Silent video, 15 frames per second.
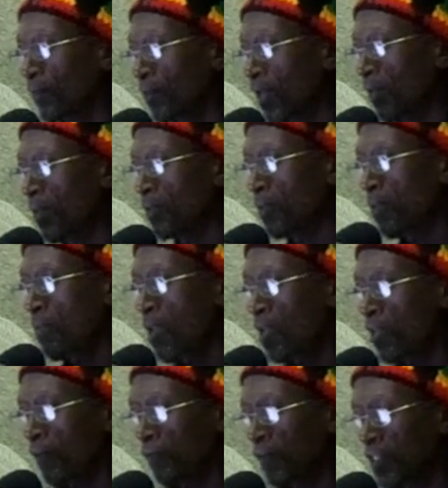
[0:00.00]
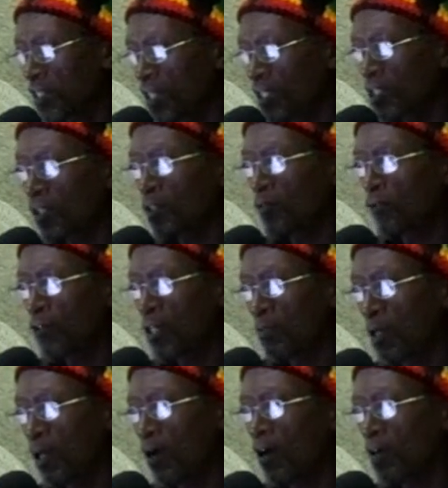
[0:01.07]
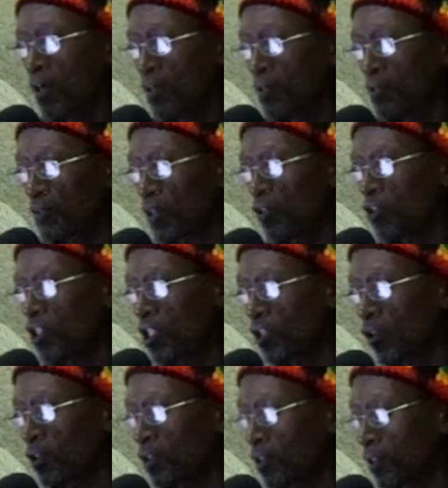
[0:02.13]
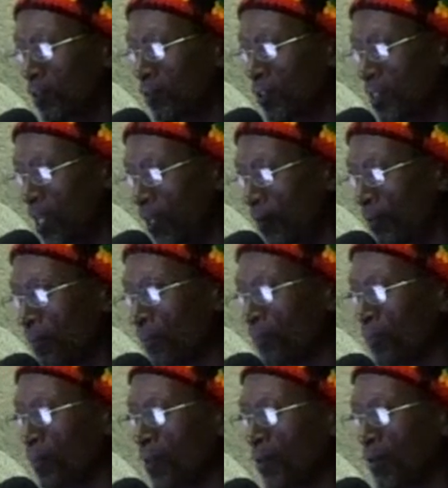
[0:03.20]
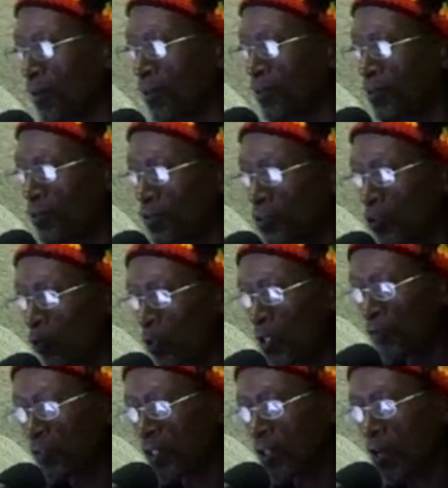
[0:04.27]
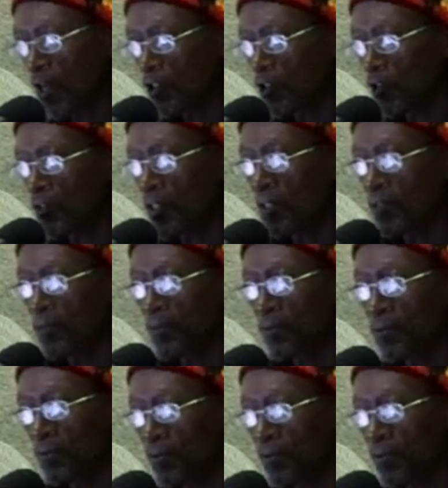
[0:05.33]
Yeah, man, the male gets fixated on the female organs and she does the same. So we lift in the consciousness